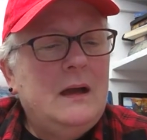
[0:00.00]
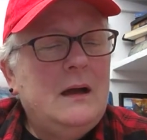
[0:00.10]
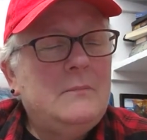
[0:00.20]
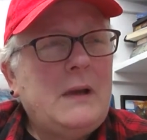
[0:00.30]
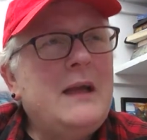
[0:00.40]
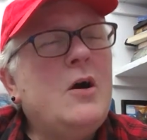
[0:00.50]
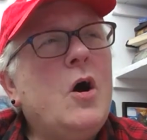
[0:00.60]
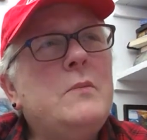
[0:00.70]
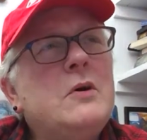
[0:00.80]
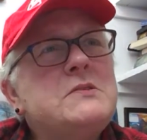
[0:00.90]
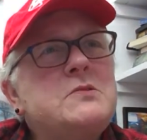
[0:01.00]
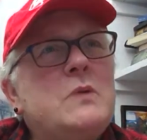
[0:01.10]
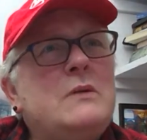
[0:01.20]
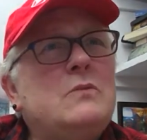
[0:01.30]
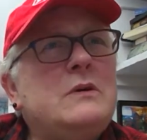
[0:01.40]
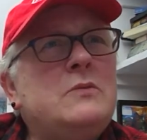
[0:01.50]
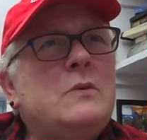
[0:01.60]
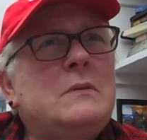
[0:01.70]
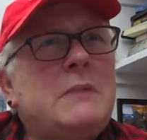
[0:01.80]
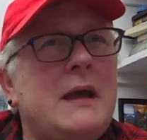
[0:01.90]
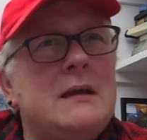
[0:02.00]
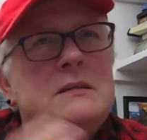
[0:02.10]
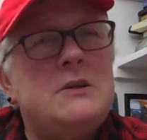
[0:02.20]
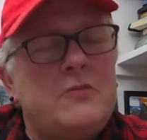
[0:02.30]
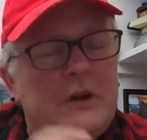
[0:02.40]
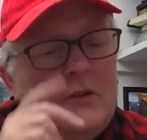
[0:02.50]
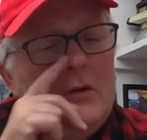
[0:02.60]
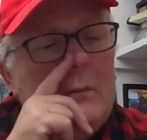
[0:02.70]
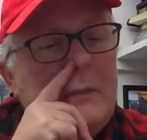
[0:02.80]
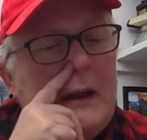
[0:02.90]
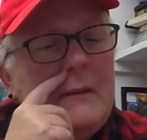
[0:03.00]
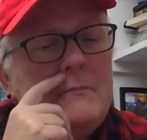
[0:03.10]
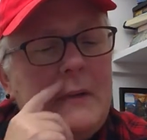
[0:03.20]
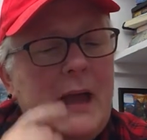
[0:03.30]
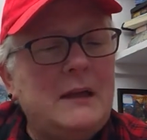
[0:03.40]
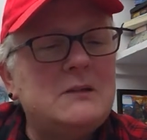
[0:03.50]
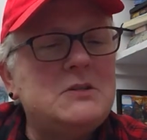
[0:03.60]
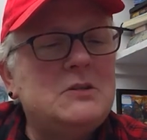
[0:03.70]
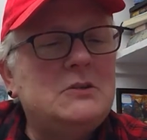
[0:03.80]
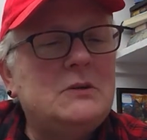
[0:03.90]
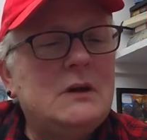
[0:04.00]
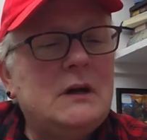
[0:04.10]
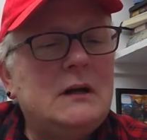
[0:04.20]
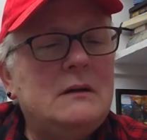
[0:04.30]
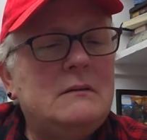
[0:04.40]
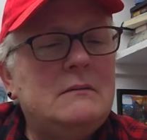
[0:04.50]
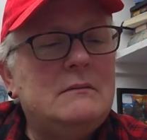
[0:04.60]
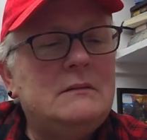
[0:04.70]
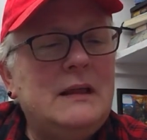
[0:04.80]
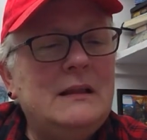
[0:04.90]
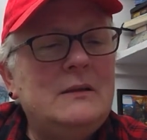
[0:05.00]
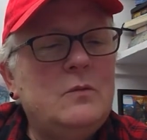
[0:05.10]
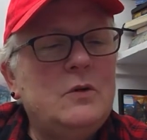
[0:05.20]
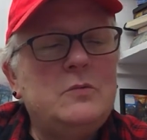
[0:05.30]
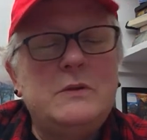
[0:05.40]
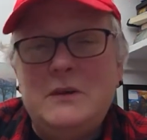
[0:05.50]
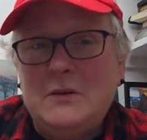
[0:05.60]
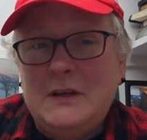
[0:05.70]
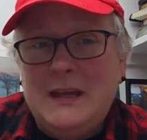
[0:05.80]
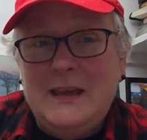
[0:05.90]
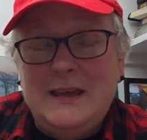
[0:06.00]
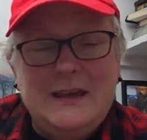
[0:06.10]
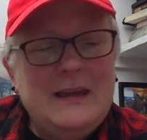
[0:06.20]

um, I almost went with one by a different group, but I'm back to uh, Daily Word with Unity